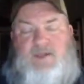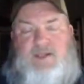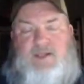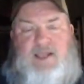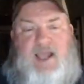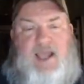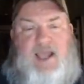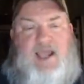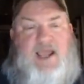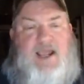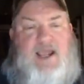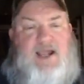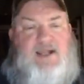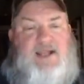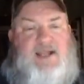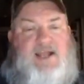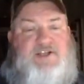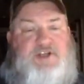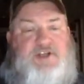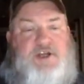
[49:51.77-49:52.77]
and
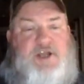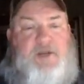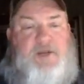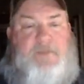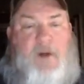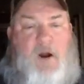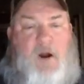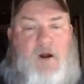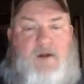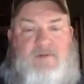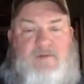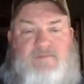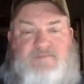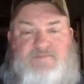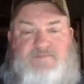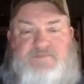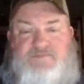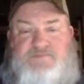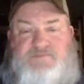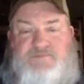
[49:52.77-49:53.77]
they took it apart
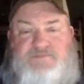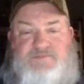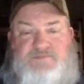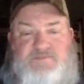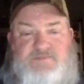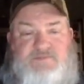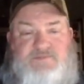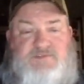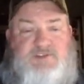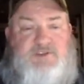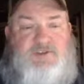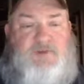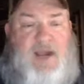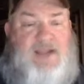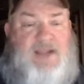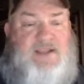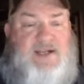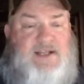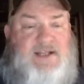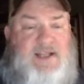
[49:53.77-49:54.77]
right
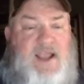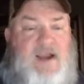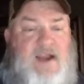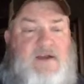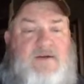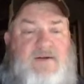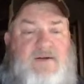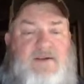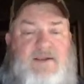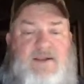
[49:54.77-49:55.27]
then and there.